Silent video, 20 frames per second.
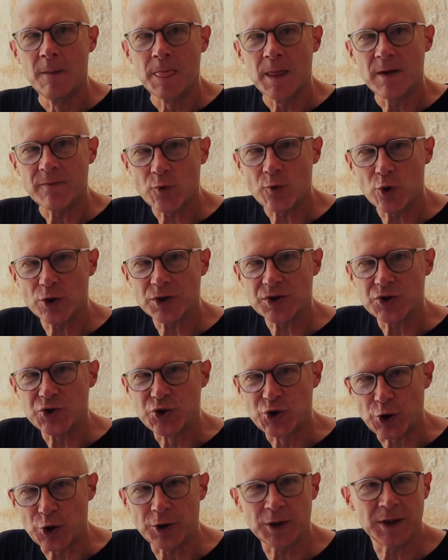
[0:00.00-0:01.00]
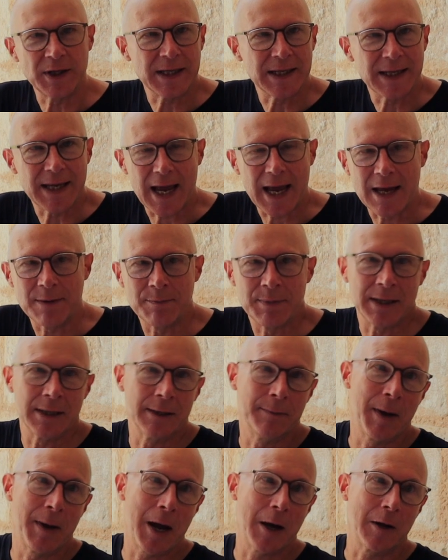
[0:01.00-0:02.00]
Of course, journaling can be
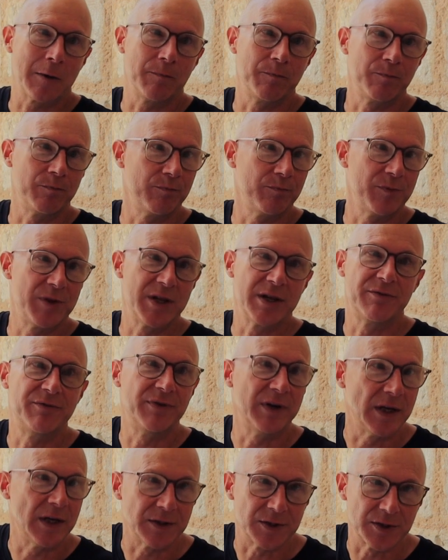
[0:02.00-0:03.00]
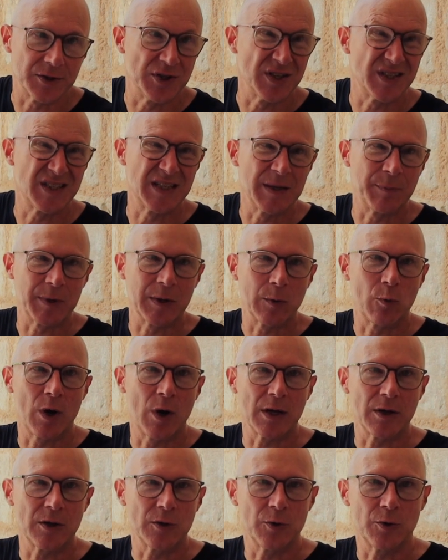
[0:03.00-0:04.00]
about the events, just simply
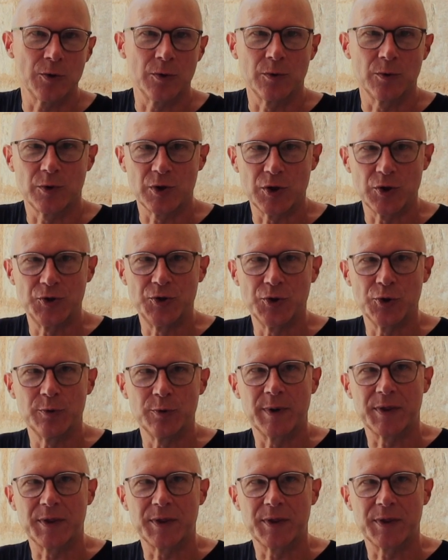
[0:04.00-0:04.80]
what you do.